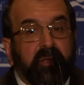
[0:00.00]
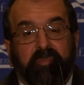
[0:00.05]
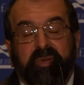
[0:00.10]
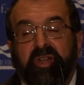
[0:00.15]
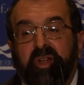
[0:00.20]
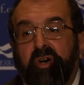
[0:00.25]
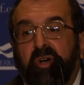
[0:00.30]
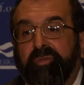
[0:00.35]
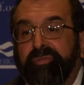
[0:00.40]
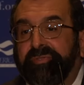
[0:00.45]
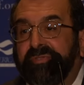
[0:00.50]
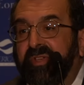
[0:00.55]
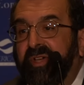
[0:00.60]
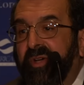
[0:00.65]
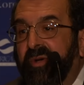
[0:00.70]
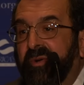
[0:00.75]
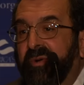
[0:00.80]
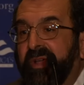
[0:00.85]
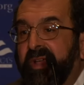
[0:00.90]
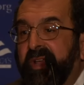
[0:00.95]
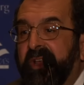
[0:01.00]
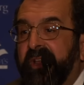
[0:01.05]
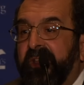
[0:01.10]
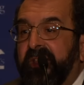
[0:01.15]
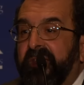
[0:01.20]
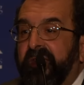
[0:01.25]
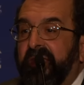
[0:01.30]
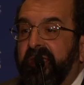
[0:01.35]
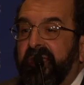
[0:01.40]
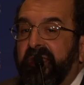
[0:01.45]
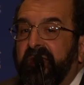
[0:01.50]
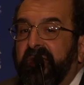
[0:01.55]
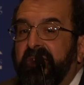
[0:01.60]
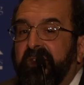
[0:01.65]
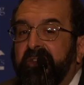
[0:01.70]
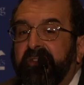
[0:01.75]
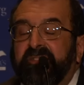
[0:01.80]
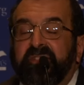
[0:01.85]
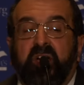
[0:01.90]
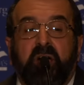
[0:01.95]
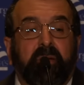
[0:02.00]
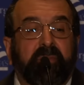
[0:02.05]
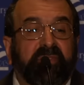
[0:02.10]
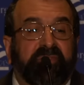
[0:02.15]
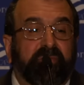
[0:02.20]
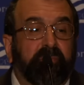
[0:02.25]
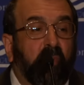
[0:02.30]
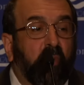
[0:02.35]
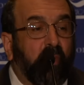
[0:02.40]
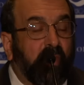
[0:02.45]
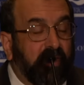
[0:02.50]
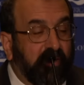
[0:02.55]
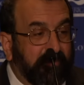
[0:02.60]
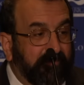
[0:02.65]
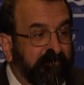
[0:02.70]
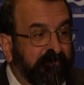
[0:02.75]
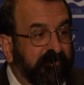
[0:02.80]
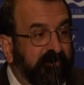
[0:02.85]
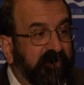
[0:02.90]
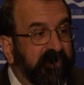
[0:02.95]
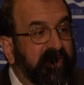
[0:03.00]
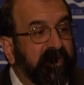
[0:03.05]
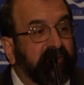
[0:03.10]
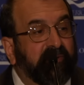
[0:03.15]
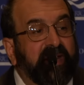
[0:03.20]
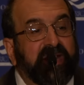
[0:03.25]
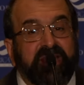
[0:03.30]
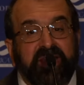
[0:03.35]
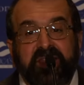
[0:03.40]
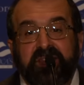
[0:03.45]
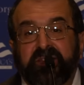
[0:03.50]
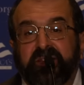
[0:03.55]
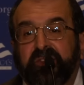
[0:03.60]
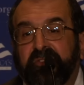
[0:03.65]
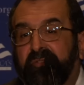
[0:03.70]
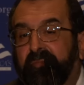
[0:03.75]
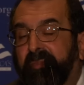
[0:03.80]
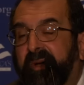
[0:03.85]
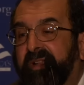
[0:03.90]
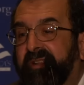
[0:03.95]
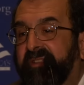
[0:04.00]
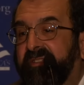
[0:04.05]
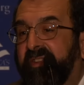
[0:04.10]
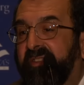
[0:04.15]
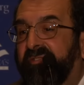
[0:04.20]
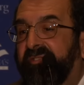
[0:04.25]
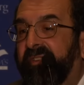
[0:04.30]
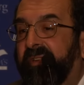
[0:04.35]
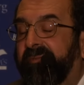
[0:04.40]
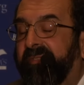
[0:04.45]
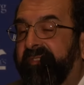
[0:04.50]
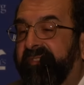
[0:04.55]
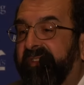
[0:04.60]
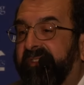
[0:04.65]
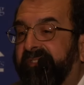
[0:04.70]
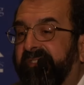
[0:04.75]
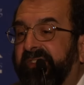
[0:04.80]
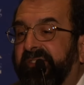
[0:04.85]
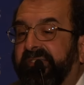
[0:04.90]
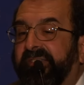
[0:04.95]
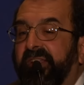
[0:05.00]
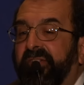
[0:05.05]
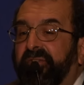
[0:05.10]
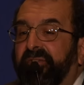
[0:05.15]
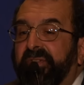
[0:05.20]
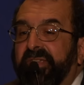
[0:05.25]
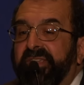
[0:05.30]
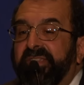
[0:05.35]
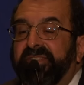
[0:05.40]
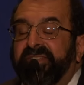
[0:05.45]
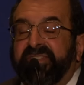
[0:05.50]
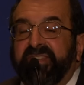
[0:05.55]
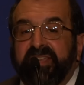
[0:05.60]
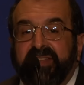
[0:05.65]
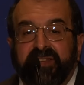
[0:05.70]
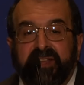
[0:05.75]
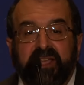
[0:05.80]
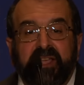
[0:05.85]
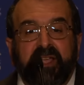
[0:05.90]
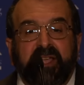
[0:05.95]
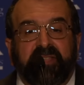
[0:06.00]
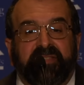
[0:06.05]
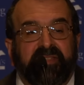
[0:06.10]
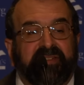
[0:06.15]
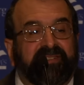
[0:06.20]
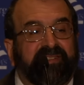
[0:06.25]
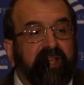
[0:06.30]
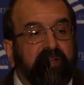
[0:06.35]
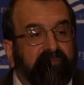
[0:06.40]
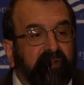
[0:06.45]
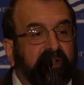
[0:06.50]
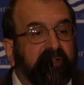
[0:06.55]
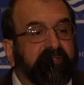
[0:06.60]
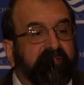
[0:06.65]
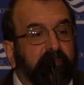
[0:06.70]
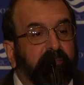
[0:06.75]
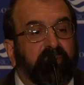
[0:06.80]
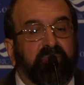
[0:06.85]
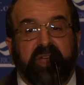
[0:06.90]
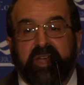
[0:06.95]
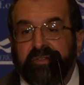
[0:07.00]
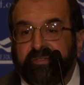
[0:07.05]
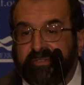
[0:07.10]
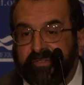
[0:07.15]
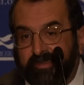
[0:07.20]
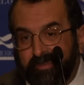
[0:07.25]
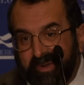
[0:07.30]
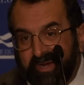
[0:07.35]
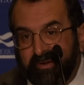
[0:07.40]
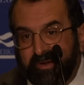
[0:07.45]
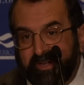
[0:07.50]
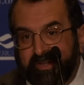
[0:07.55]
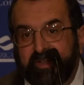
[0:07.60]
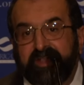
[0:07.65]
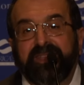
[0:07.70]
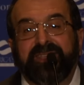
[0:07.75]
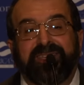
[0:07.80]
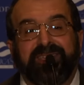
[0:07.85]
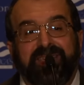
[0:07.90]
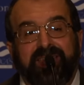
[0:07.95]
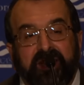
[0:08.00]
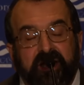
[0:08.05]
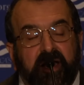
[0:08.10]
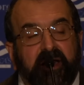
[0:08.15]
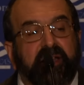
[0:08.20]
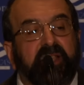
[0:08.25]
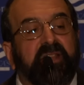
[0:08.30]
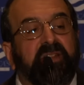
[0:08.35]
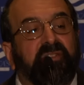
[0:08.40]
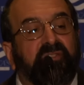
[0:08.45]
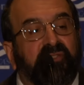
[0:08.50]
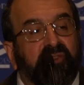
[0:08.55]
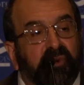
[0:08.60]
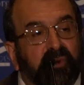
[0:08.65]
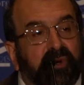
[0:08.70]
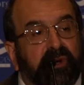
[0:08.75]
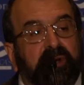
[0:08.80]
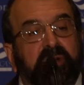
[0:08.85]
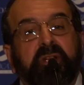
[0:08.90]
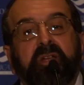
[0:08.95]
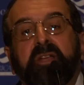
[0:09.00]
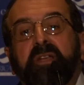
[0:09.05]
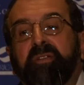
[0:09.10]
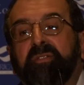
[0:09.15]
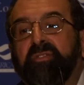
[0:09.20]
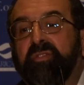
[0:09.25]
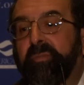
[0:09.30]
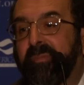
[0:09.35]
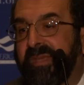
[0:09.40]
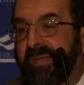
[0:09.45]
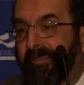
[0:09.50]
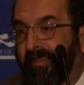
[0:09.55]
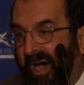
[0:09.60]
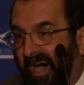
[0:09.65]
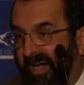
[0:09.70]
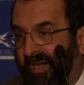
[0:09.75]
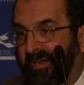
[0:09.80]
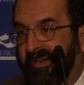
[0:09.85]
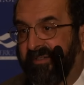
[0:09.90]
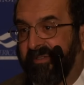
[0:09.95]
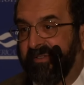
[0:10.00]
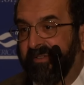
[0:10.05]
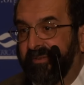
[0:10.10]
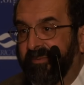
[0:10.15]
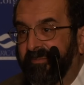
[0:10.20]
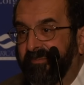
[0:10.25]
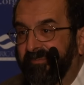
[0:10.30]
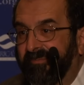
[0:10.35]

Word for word: But also, Thomas More, the great English politician of the 16th century, he said, The devil is a proud spirit. He cannot endure to be mocked.